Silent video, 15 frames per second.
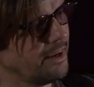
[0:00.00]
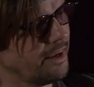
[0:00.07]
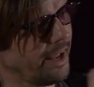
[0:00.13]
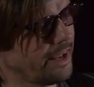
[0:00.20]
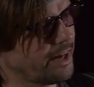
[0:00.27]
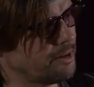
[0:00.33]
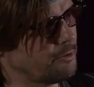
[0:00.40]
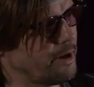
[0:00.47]

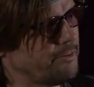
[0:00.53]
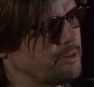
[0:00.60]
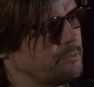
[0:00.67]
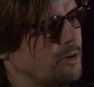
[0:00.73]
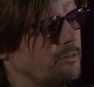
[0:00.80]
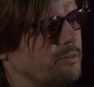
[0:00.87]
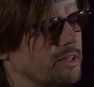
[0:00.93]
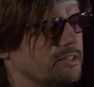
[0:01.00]
and I waved them
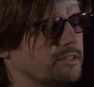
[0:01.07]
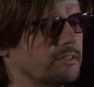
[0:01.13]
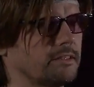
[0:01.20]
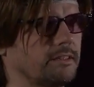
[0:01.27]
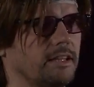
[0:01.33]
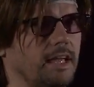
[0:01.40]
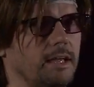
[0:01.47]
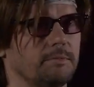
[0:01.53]
over, and
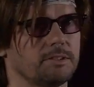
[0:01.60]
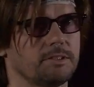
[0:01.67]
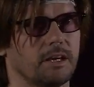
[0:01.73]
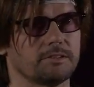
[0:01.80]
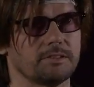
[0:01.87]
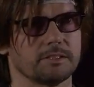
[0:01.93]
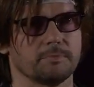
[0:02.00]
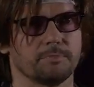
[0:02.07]
they came to
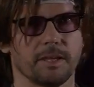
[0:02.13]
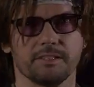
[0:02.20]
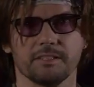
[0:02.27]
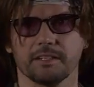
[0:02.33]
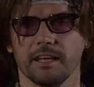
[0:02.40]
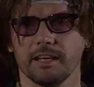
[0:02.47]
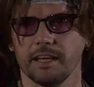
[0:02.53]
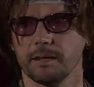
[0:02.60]
talk to us. The place is
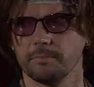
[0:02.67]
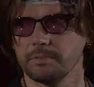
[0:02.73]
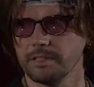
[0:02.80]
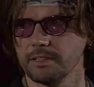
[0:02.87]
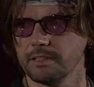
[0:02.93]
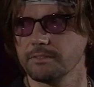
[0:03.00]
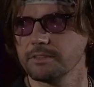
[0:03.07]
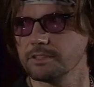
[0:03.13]
kind of empty,
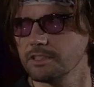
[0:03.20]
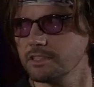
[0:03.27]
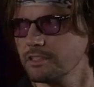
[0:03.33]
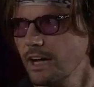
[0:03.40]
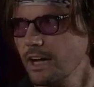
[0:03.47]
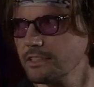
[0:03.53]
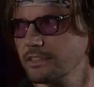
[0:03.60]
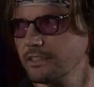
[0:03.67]
and it was just
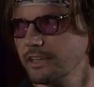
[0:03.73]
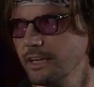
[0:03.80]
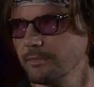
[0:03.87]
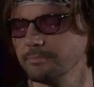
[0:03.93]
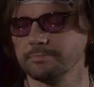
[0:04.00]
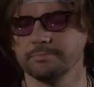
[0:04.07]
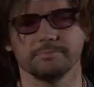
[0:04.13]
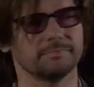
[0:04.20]
us and them.
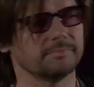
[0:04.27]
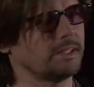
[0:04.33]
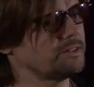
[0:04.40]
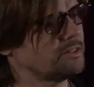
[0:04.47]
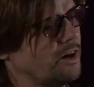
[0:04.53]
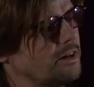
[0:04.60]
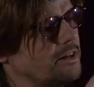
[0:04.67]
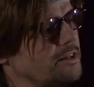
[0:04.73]
I was
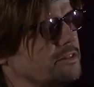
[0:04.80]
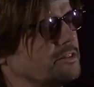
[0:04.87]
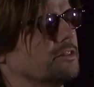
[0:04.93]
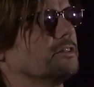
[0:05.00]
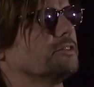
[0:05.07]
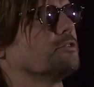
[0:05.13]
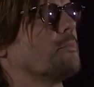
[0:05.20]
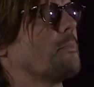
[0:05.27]
talking to these girls,